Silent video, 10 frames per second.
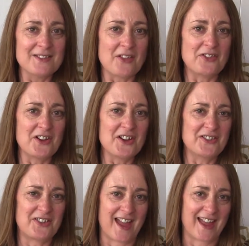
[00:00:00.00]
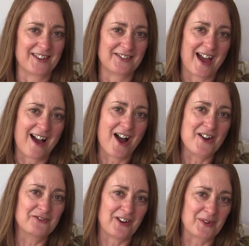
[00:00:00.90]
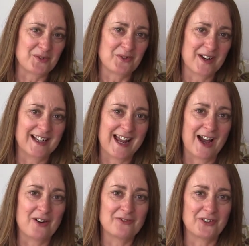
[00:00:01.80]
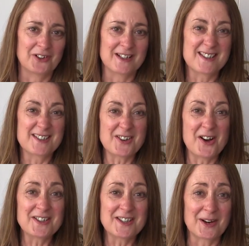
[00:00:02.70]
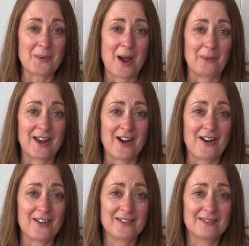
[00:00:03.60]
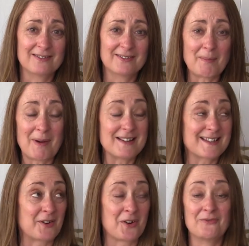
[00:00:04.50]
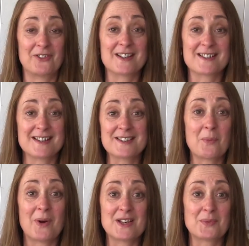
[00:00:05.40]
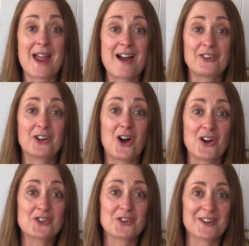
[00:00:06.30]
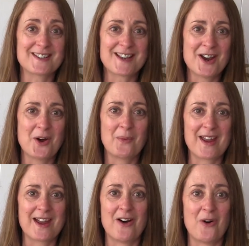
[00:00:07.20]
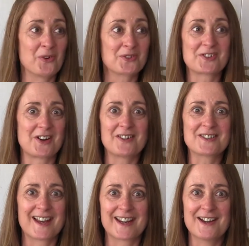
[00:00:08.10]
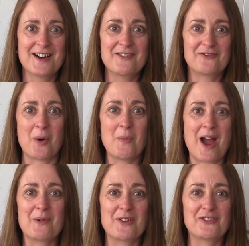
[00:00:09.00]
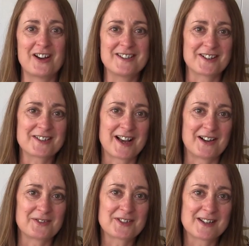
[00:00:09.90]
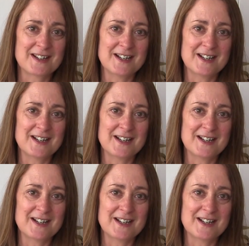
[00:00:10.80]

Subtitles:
The third thing that I found really helpful is starting where we are. That might sound obvious. In some ways, we haven't got a choice. We are all starting from where we find ourselves.